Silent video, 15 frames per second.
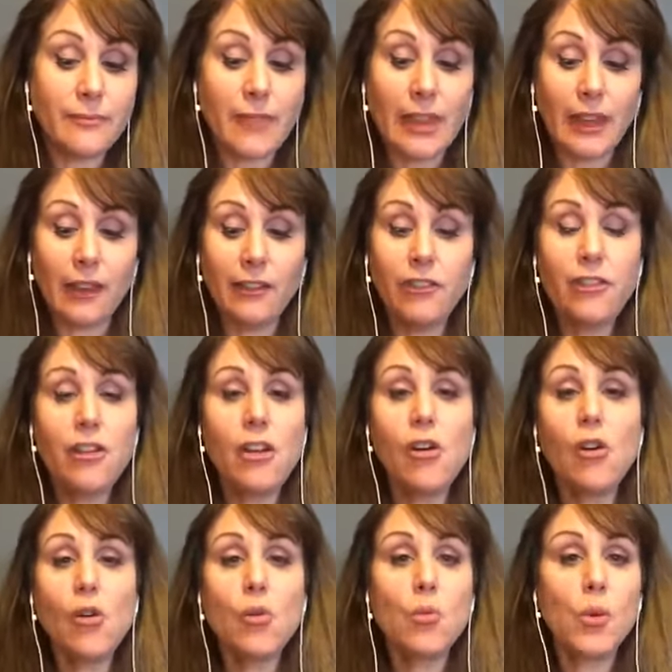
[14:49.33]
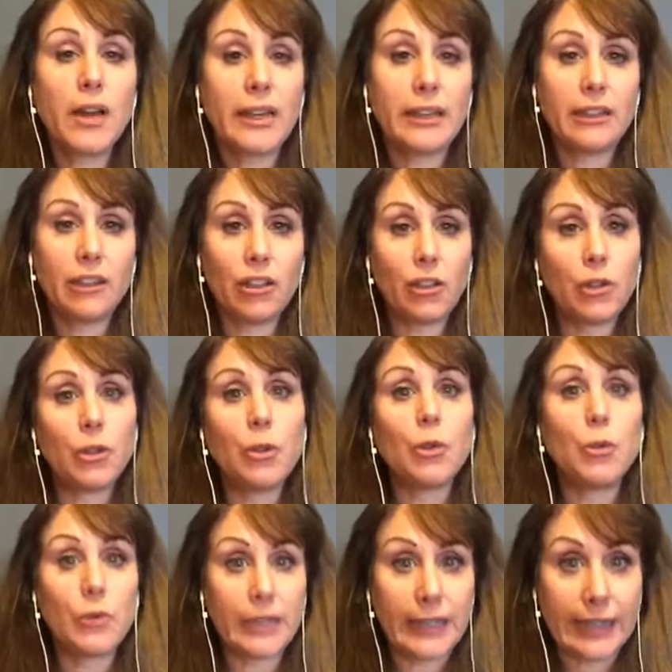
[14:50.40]
know what you
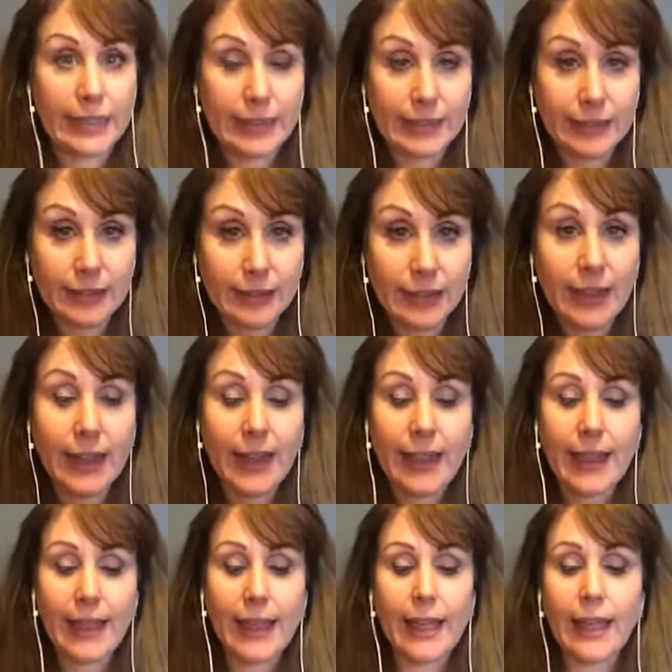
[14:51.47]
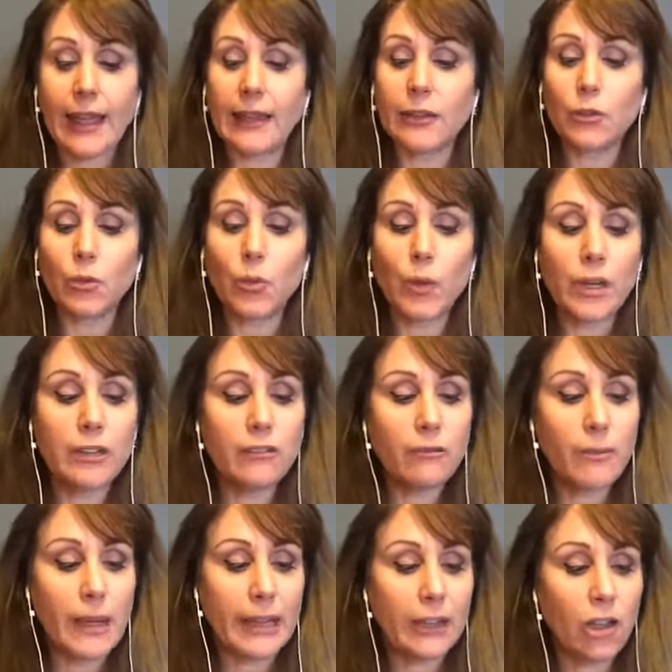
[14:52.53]
need. And one of
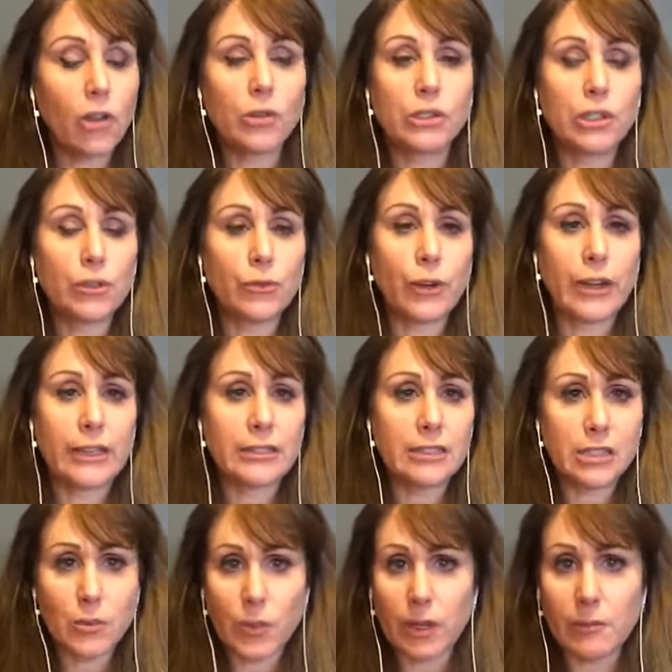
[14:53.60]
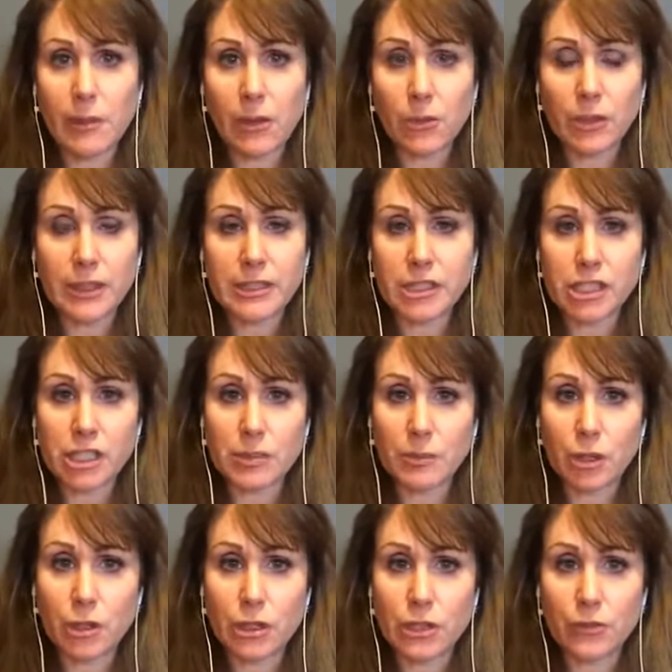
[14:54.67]
my coach friends, one of my relationship
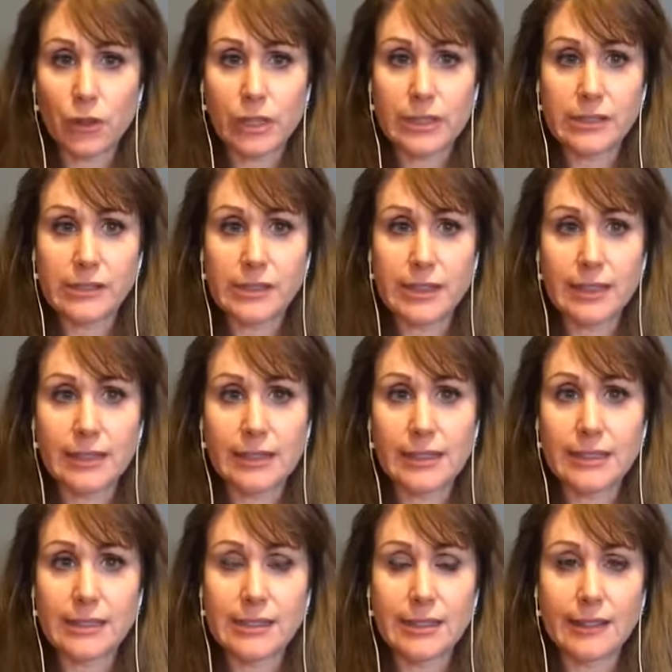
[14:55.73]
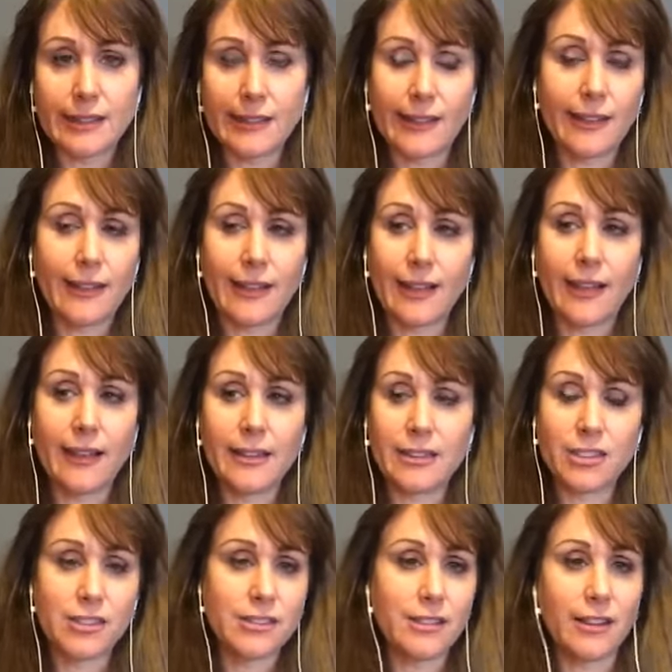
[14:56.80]
coach friends said this, and I
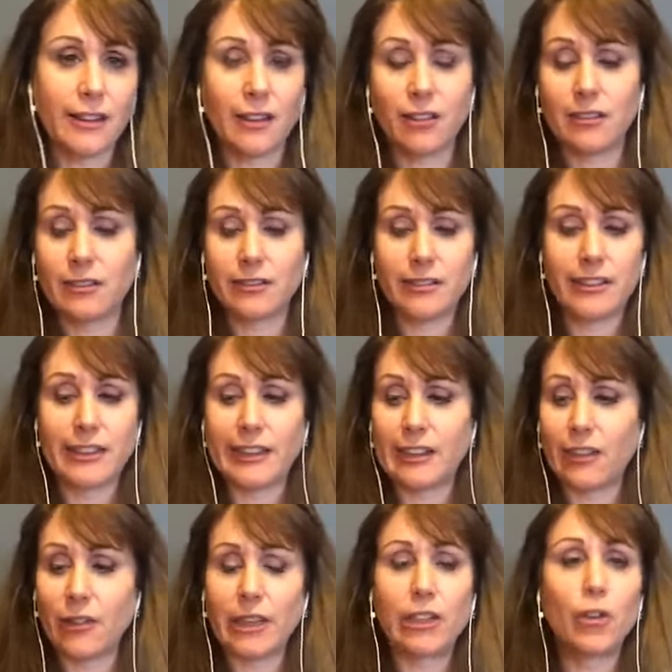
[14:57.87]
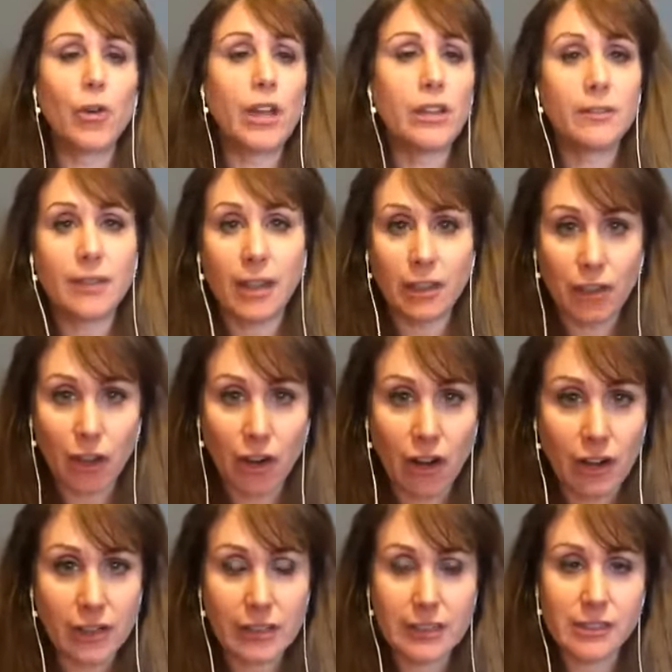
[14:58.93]
just like, engrave it on your
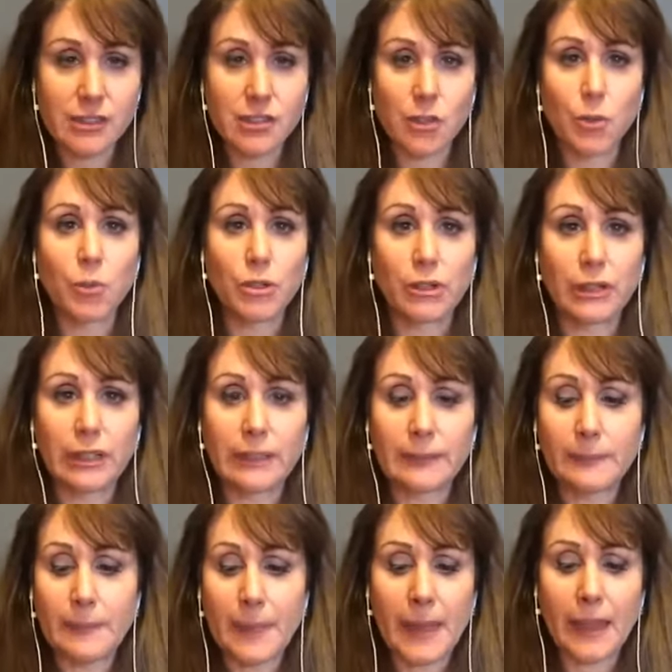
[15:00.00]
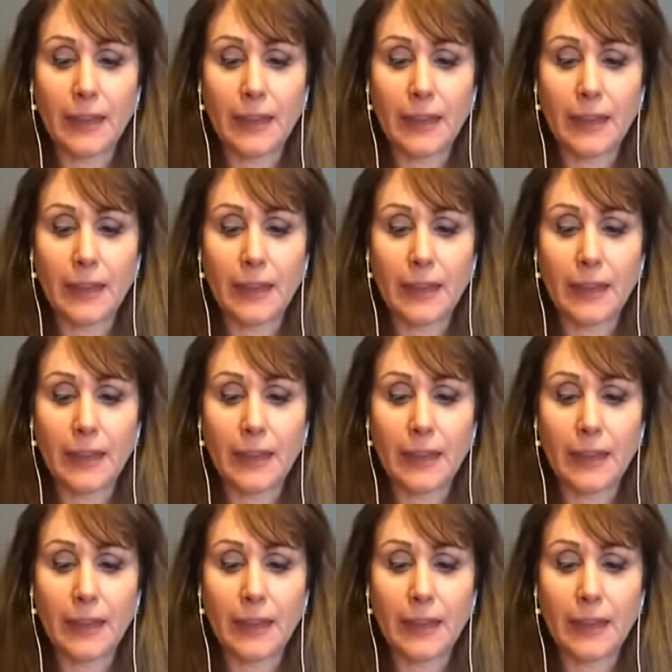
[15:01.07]
heart. It's so brilliant. I don't